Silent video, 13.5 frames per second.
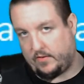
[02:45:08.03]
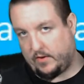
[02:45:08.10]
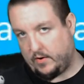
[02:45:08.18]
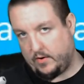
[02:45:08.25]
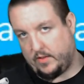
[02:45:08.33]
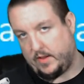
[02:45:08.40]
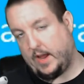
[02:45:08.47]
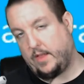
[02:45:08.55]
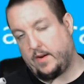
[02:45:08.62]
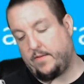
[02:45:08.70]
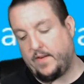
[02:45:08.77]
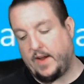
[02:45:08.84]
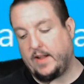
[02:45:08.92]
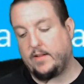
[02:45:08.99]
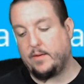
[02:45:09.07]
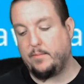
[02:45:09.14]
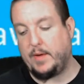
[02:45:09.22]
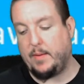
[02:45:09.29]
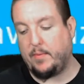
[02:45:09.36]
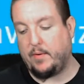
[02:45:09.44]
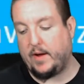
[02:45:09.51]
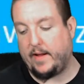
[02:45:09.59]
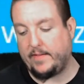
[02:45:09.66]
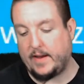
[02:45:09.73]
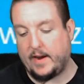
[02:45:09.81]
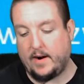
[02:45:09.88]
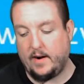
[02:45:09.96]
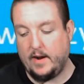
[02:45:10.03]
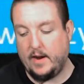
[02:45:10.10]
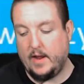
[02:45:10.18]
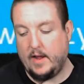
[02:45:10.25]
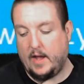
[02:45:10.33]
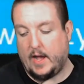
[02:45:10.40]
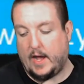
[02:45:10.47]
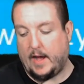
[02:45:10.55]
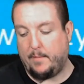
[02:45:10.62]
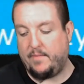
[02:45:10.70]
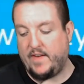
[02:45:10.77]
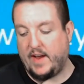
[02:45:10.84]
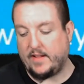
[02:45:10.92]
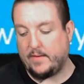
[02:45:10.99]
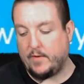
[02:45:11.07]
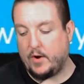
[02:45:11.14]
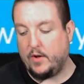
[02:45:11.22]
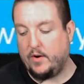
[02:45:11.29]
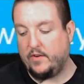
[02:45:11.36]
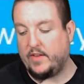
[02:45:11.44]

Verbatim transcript: to the other Phantom people out there, um, Phantom owners.